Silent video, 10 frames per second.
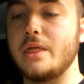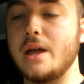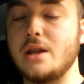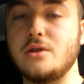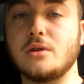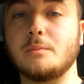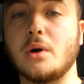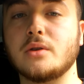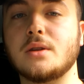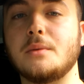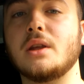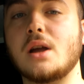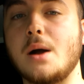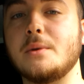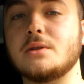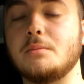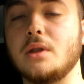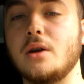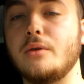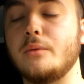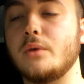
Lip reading: then you could post them in the comments below.